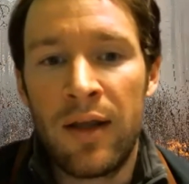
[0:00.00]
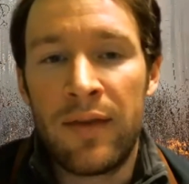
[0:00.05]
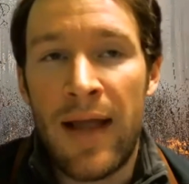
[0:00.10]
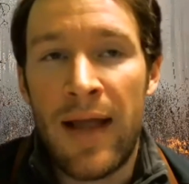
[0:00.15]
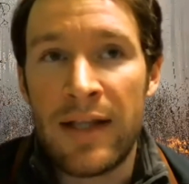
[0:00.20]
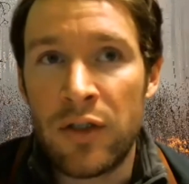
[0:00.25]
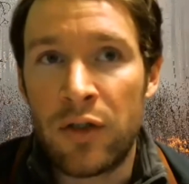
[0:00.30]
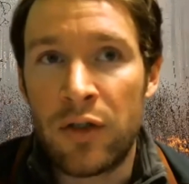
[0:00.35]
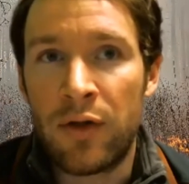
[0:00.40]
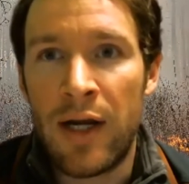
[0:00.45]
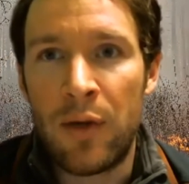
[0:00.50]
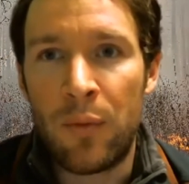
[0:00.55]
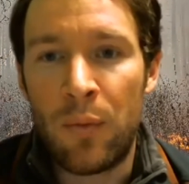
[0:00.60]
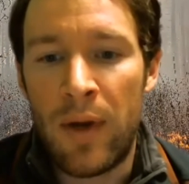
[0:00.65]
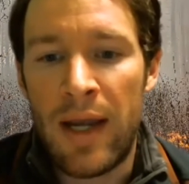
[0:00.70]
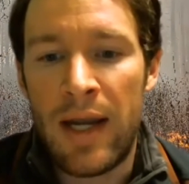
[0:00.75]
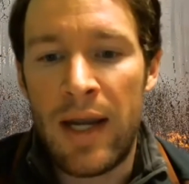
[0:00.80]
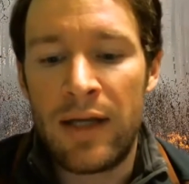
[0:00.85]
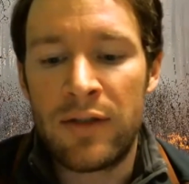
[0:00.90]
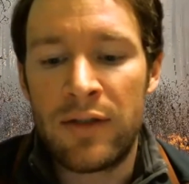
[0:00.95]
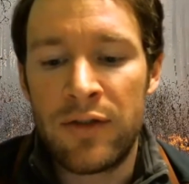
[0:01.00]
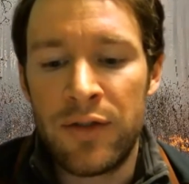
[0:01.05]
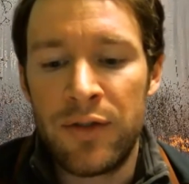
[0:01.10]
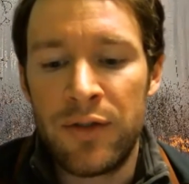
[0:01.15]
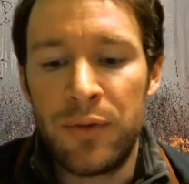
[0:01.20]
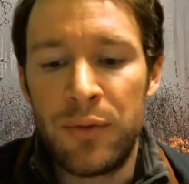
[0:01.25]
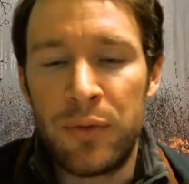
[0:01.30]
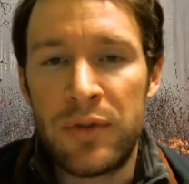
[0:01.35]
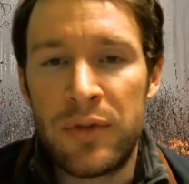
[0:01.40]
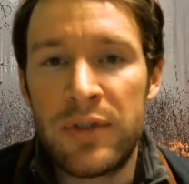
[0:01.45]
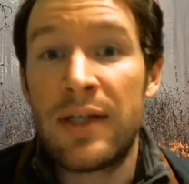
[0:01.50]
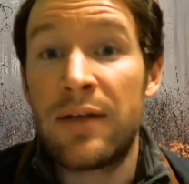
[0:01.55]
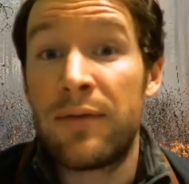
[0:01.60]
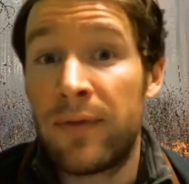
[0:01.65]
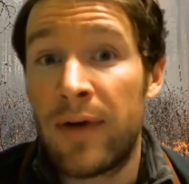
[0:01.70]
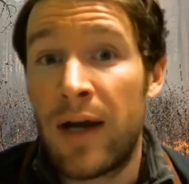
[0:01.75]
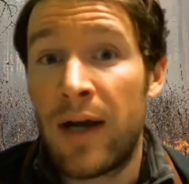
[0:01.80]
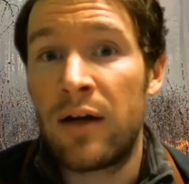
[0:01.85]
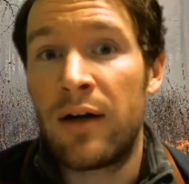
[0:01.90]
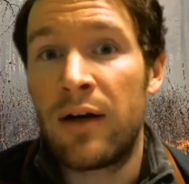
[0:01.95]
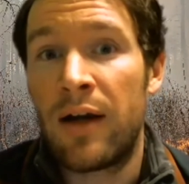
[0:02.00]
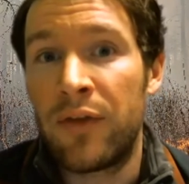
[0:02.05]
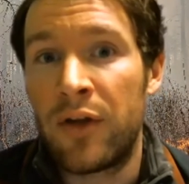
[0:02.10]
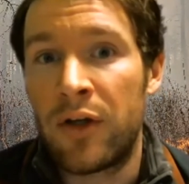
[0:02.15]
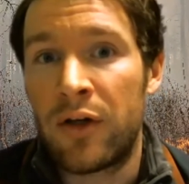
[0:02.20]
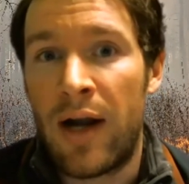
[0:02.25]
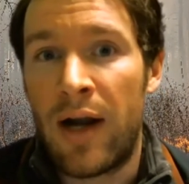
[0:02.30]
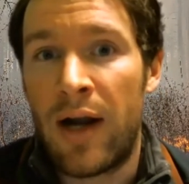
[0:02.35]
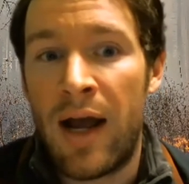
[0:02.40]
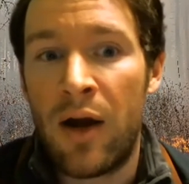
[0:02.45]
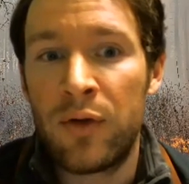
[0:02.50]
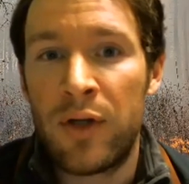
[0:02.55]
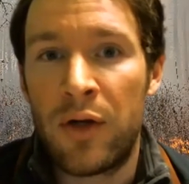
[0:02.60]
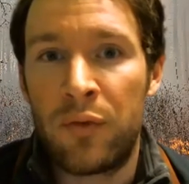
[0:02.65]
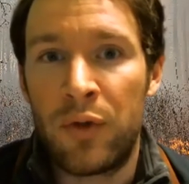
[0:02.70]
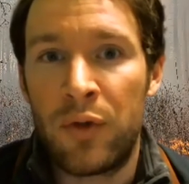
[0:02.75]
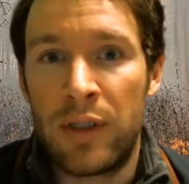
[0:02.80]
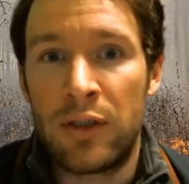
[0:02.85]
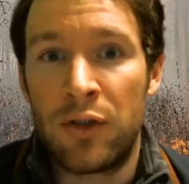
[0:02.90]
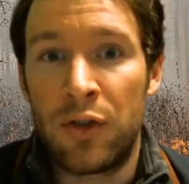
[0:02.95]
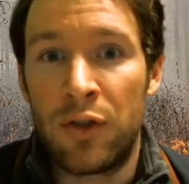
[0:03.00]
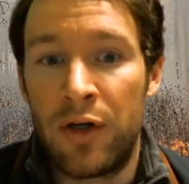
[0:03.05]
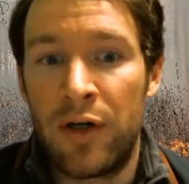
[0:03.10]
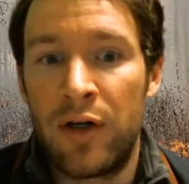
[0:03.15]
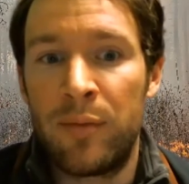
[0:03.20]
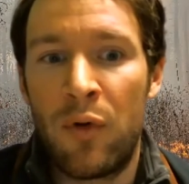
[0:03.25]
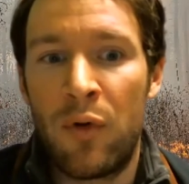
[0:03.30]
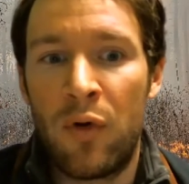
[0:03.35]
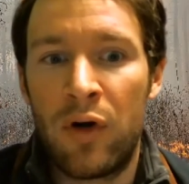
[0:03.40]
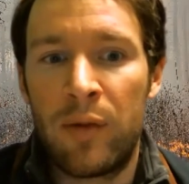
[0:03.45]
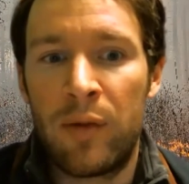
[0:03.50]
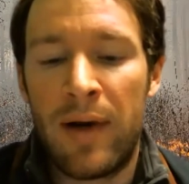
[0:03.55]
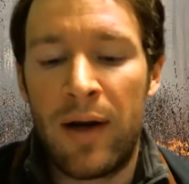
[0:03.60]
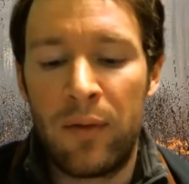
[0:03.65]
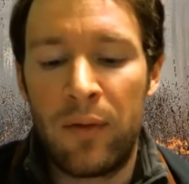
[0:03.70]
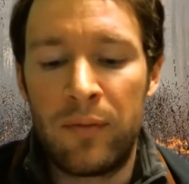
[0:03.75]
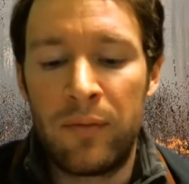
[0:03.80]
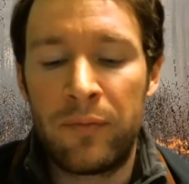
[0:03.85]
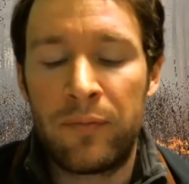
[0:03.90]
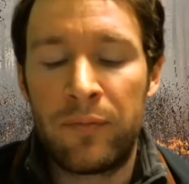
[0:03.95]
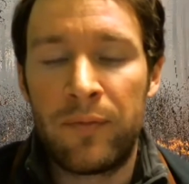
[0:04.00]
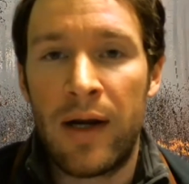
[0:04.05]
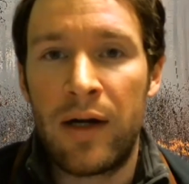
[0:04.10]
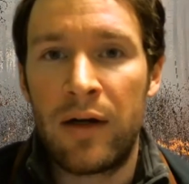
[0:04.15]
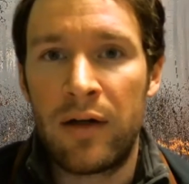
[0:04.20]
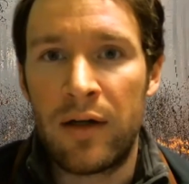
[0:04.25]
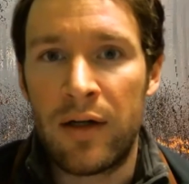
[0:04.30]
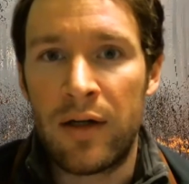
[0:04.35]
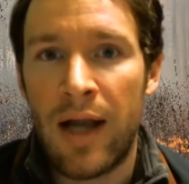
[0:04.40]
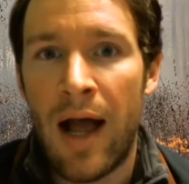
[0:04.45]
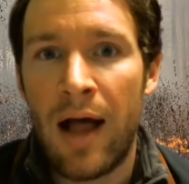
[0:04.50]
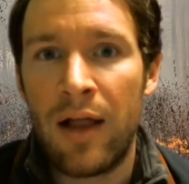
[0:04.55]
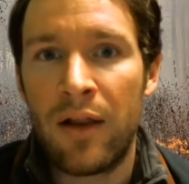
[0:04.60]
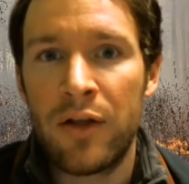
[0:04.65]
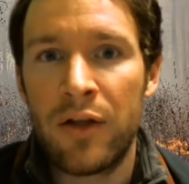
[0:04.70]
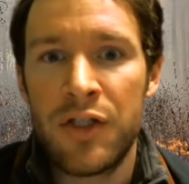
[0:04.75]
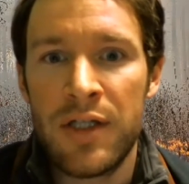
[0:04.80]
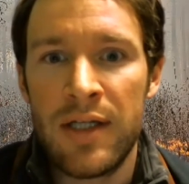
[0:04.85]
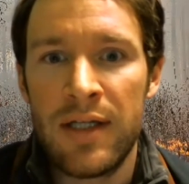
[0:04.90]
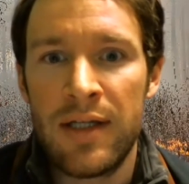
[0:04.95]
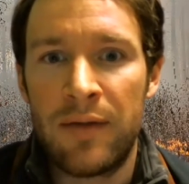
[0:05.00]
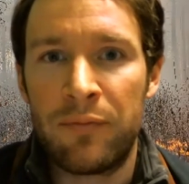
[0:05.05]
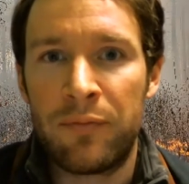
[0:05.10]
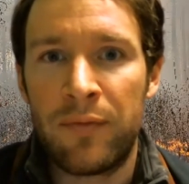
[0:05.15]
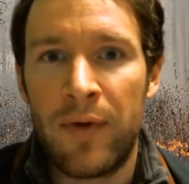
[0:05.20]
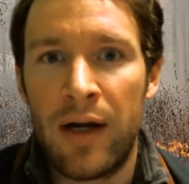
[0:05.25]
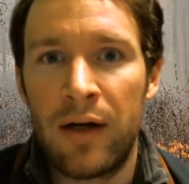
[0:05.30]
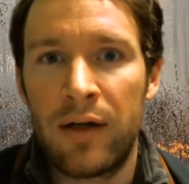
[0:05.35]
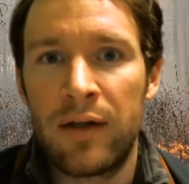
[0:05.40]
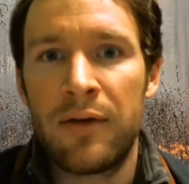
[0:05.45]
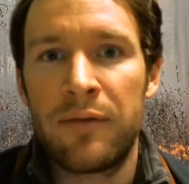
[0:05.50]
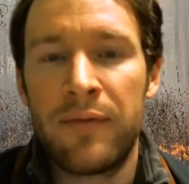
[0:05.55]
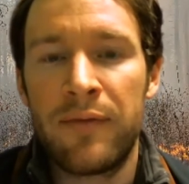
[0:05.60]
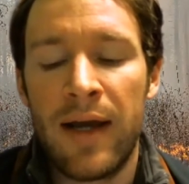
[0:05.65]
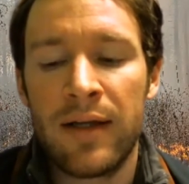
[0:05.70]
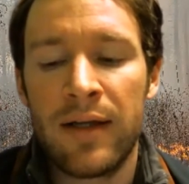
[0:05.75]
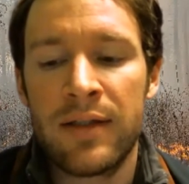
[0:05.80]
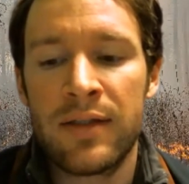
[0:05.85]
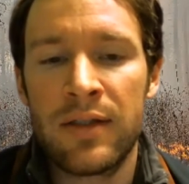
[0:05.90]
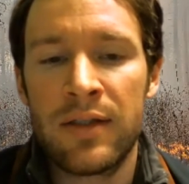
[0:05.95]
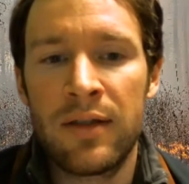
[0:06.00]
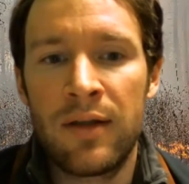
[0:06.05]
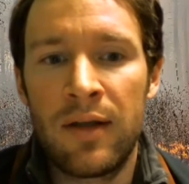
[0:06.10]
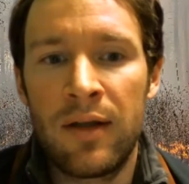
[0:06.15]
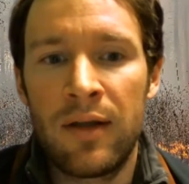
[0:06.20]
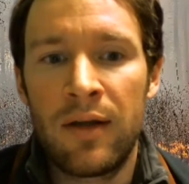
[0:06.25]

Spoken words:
that's a great way to see fire on the ground and really learn more about fire ecology and fire effects.